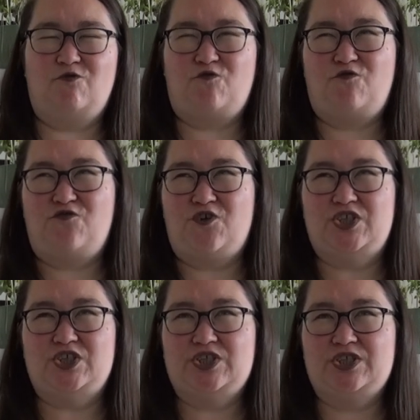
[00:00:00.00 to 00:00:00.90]

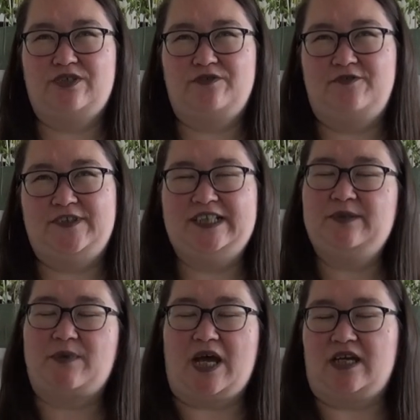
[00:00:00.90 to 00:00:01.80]
French
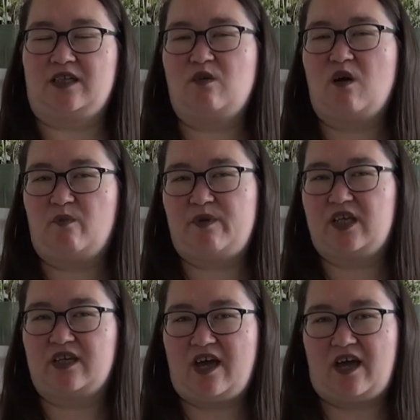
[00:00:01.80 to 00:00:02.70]
field back
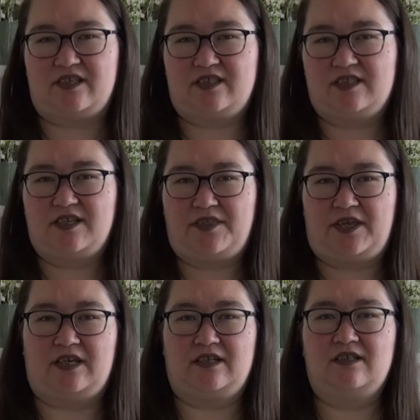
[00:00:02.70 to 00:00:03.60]
copycat
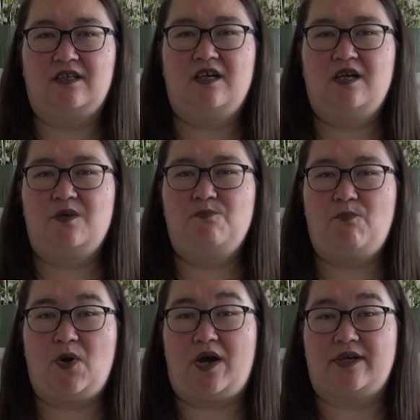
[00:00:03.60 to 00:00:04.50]
thing,
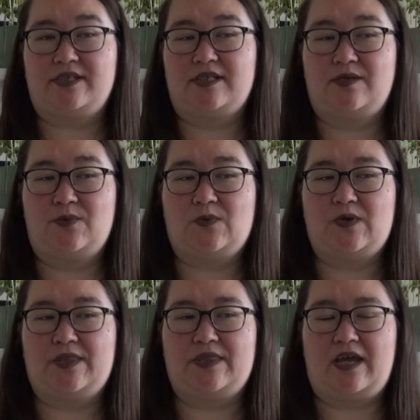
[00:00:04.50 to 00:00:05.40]
but
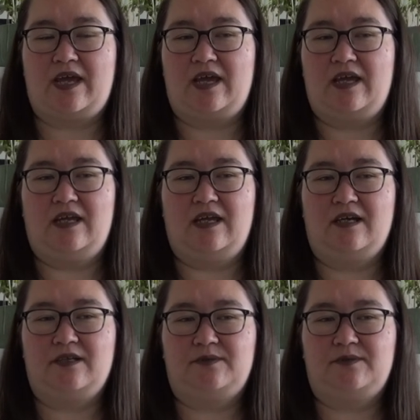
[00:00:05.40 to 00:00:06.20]
with a